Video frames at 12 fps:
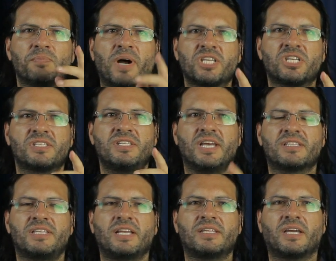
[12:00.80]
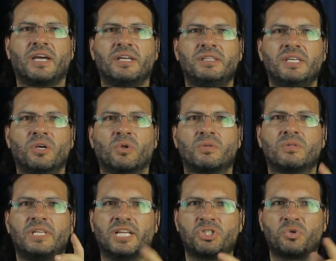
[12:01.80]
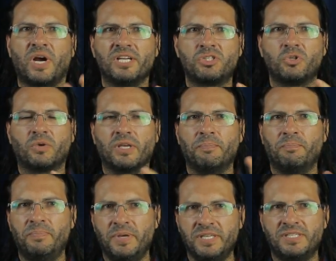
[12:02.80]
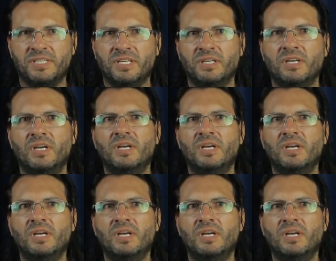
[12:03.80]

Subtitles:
much as the ascetic ideal that tries to keep busy,